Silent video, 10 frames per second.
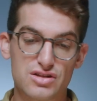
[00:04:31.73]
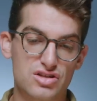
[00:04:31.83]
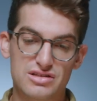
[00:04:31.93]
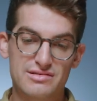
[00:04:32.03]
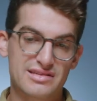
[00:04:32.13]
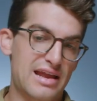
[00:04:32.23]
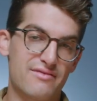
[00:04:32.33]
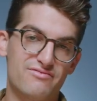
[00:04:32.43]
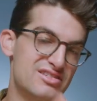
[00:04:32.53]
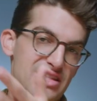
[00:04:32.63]
It just is kind
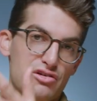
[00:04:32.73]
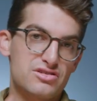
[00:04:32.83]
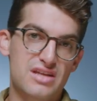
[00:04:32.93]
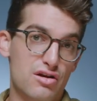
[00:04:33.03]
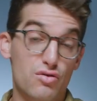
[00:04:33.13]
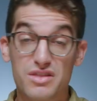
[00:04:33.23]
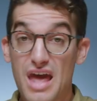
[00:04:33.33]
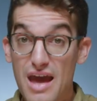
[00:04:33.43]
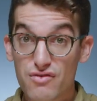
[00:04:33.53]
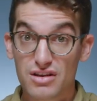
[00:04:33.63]
of their standard with
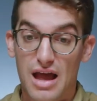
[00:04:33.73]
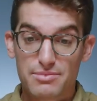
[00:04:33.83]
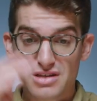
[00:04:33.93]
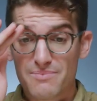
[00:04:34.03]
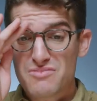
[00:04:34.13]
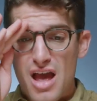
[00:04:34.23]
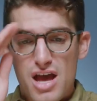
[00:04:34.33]
every laptop.